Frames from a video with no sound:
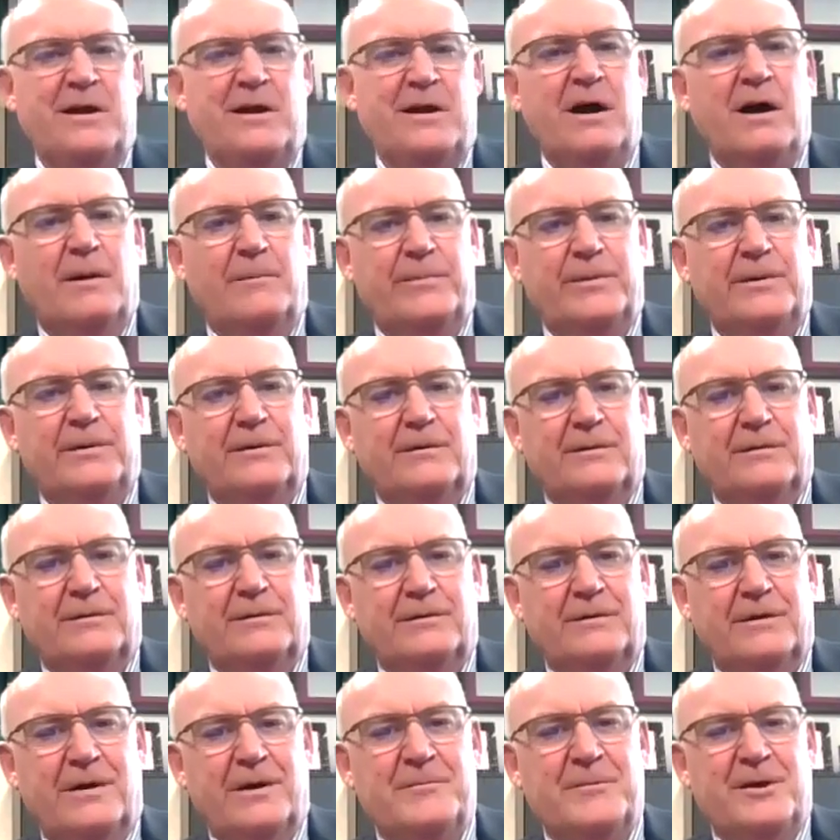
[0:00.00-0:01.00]
up.
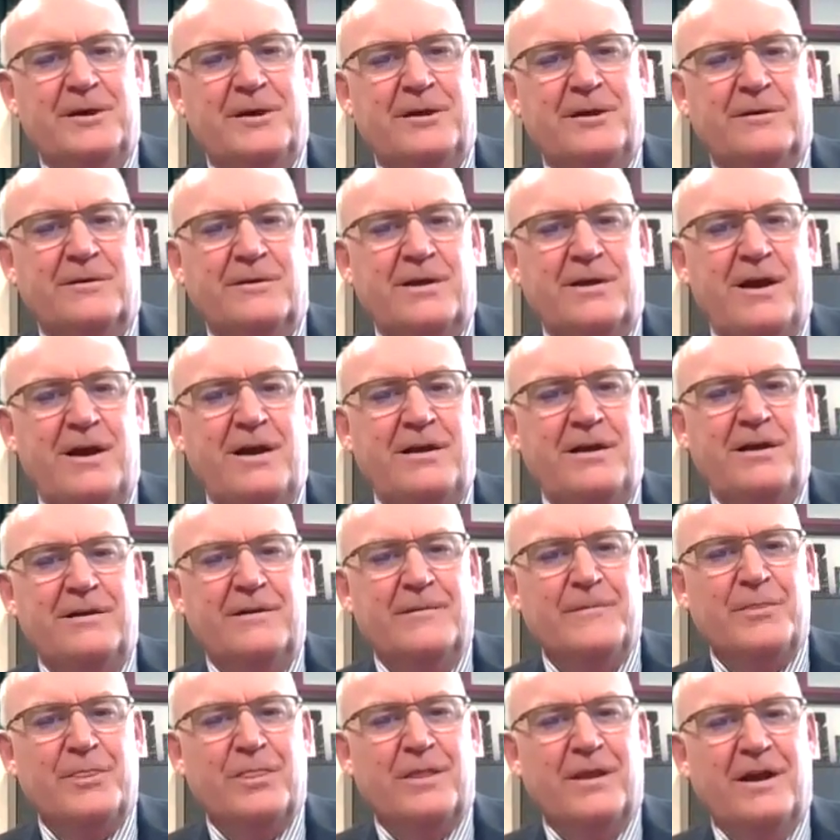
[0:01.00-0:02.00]
I mean, okay.
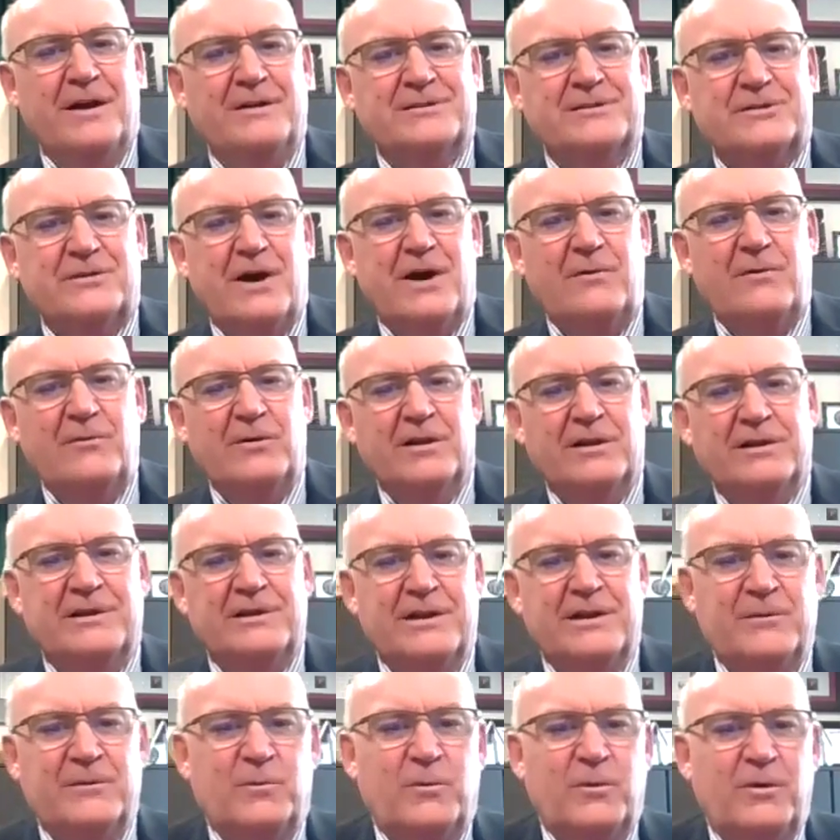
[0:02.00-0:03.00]
And so I really
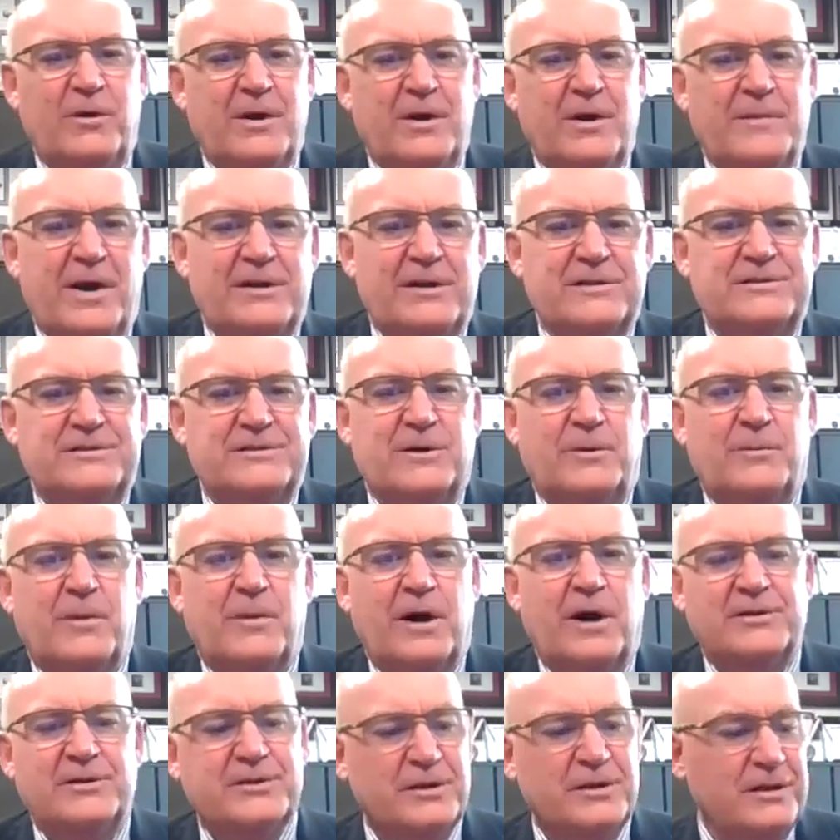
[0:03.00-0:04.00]
didn't worry about it so
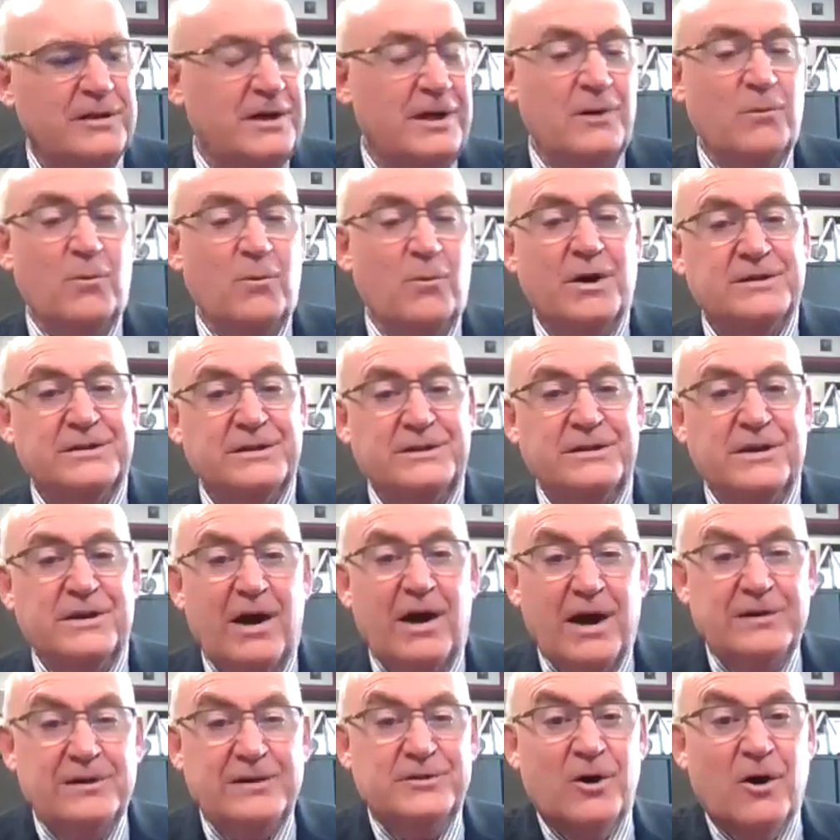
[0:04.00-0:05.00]
much. It wasn't
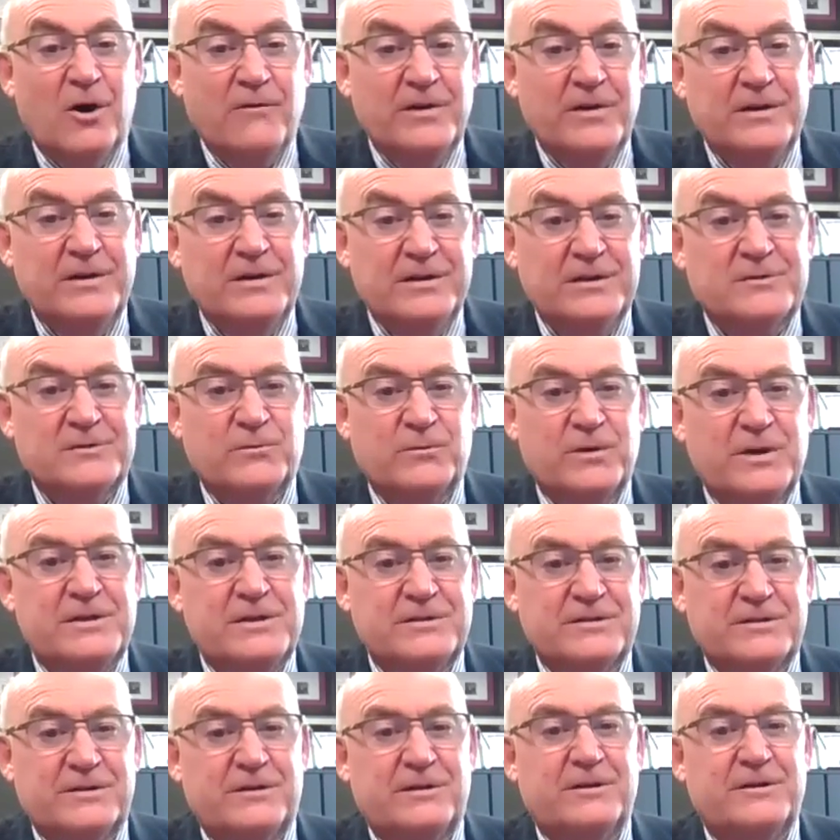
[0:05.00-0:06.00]
until I dove into this
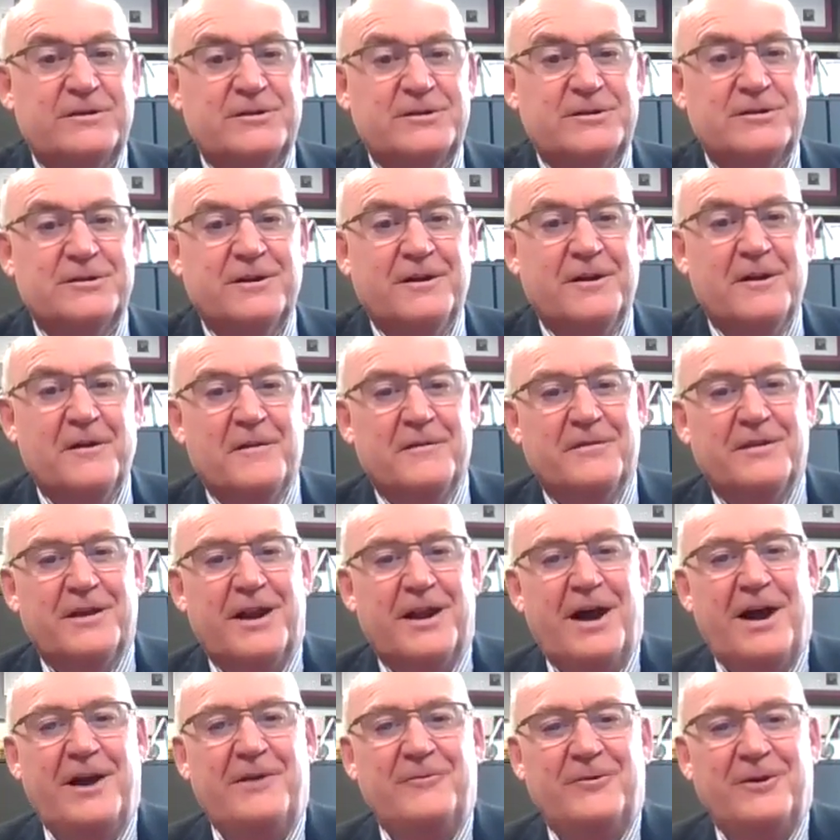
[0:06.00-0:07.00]
research
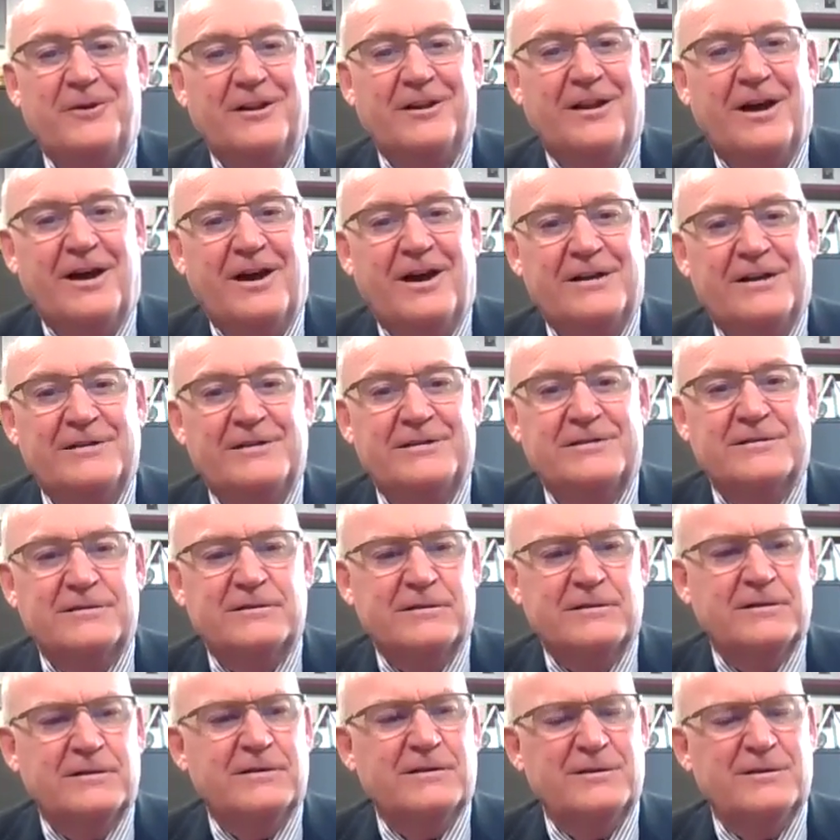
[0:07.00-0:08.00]
that I realized,
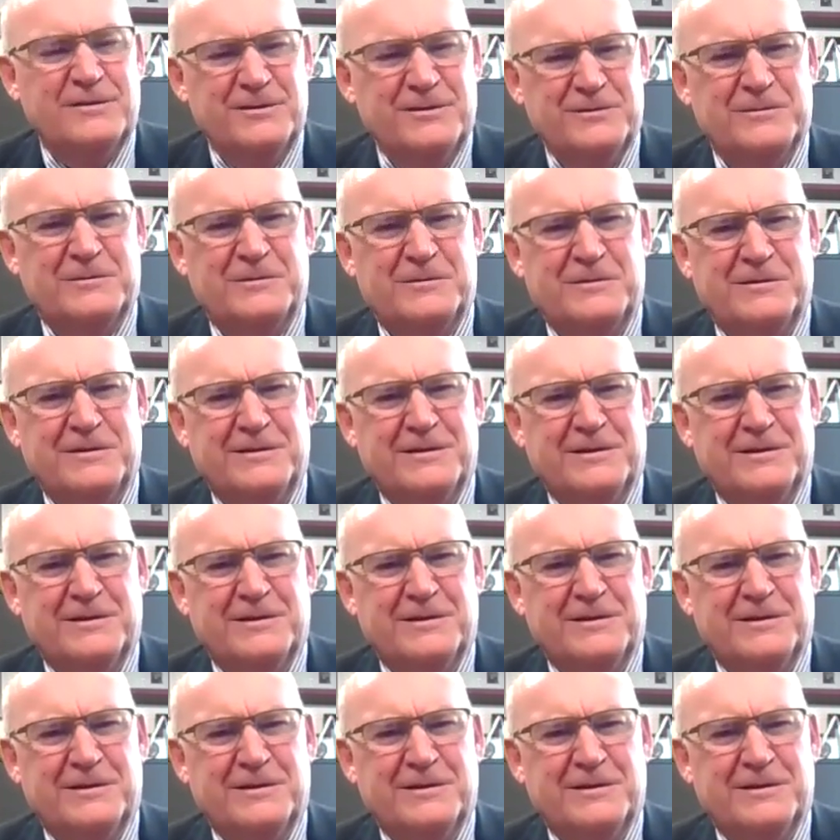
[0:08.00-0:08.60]
ooh,